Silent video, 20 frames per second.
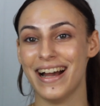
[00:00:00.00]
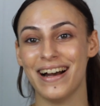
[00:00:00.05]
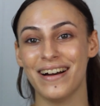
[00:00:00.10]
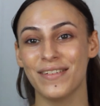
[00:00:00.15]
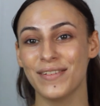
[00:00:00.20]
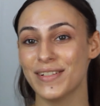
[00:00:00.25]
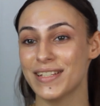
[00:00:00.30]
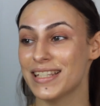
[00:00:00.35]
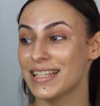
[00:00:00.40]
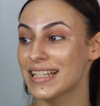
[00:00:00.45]
I
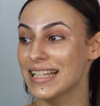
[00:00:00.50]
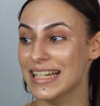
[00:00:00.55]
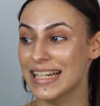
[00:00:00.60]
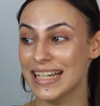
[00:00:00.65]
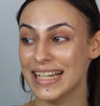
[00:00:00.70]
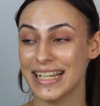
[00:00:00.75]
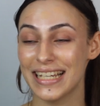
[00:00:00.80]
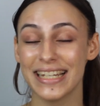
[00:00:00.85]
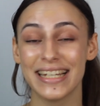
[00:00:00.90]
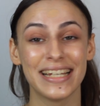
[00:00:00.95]
was
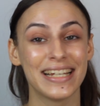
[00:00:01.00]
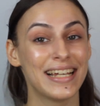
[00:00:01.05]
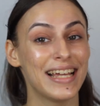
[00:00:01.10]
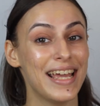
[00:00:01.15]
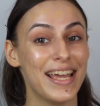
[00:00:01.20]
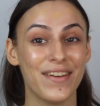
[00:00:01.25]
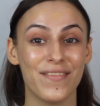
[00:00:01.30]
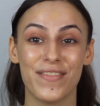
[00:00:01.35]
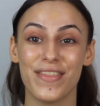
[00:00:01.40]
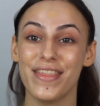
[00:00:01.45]
like,
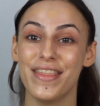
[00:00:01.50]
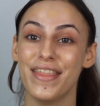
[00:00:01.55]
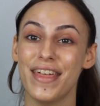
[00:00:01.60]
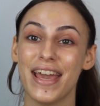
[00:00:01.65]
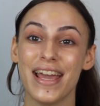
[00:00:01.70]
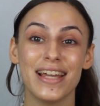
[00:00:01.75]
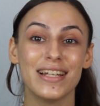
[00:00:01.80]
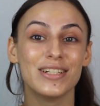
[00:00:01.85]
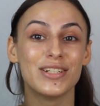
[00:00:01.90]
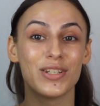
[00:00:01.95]
if
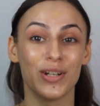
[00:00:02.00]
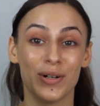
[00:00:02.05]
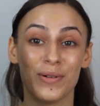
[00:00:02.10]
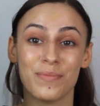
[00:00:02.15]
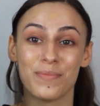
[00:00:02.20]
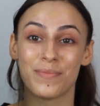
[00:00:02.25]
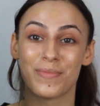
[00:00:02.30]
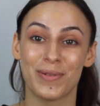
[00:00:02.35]
they don't